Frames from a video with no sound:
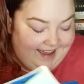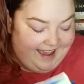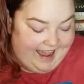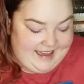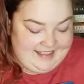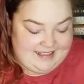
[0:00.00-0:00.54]

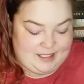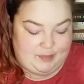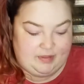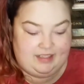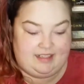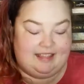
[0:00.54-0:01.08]
And this
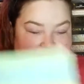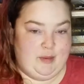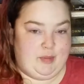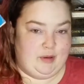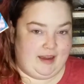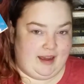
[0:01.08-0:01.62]
book, The
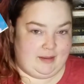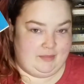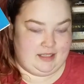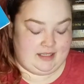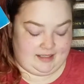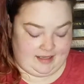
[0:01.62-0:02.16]
Hippopotamus,